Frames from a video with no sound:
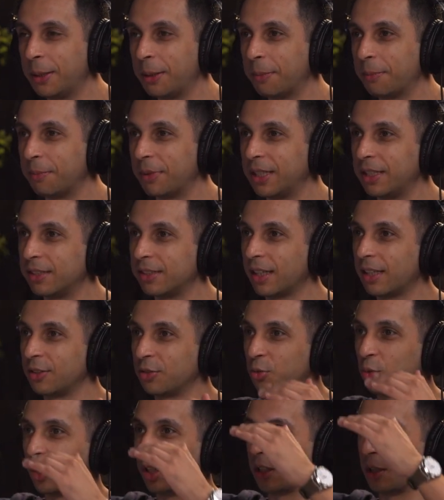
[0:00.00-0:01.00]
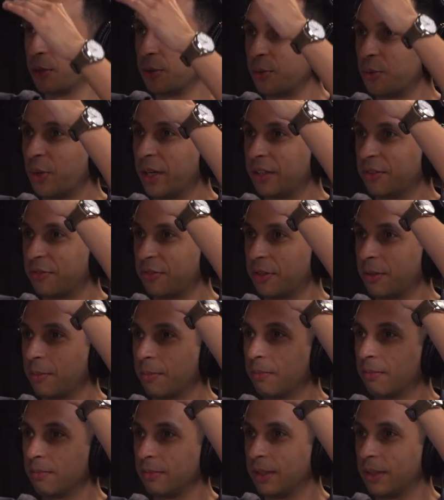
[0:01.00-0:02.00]
But he said his workload went
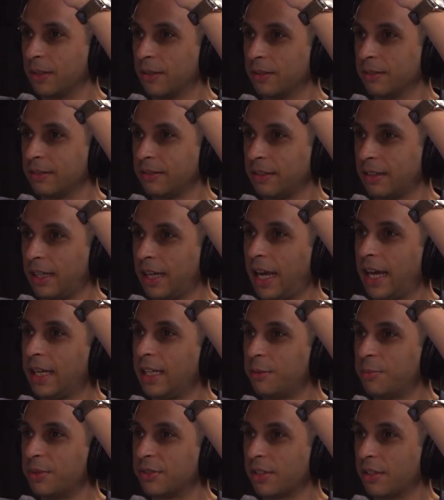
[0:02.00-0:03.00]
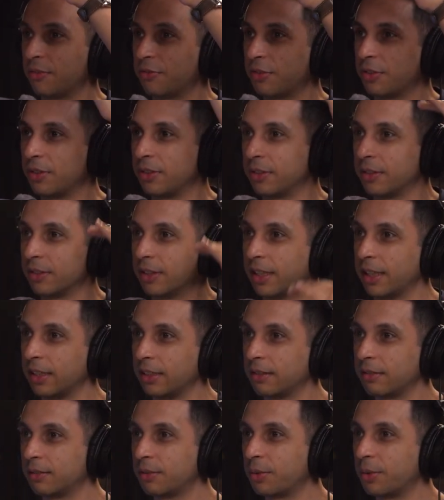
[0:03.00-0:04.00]
from, you know, 80% full to like
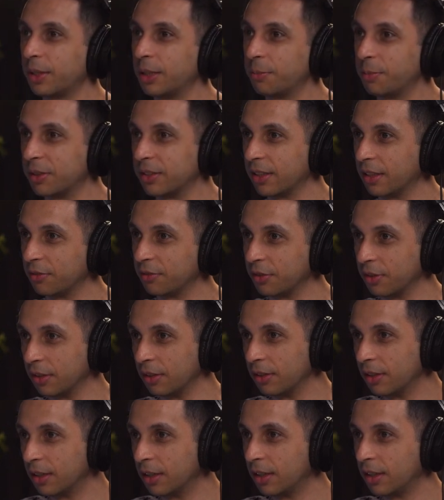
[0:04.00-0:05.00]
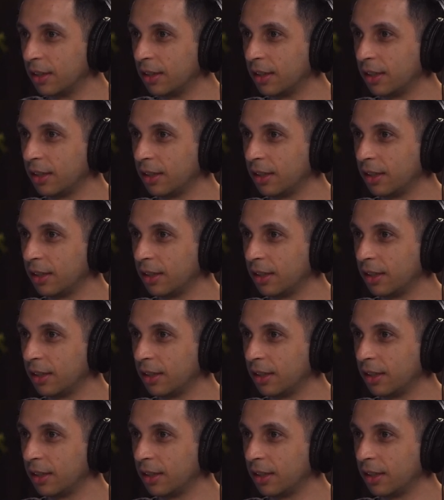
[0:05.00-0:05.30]
20% full. 100%.